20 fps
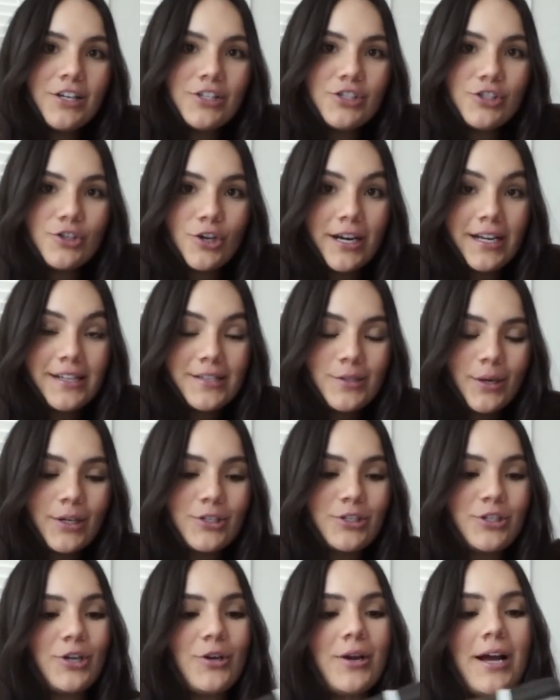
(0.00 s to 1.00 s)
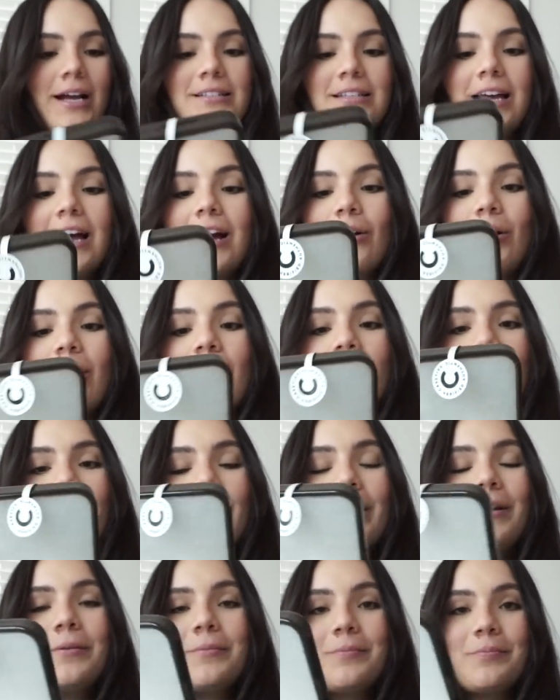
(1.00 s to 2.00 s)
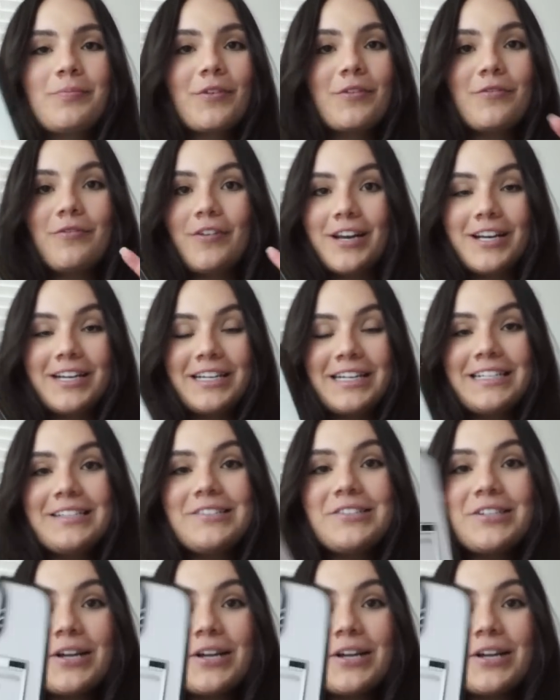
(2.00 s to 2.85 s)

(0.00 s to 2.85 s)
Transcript: screen so I can show you guys how like fun it is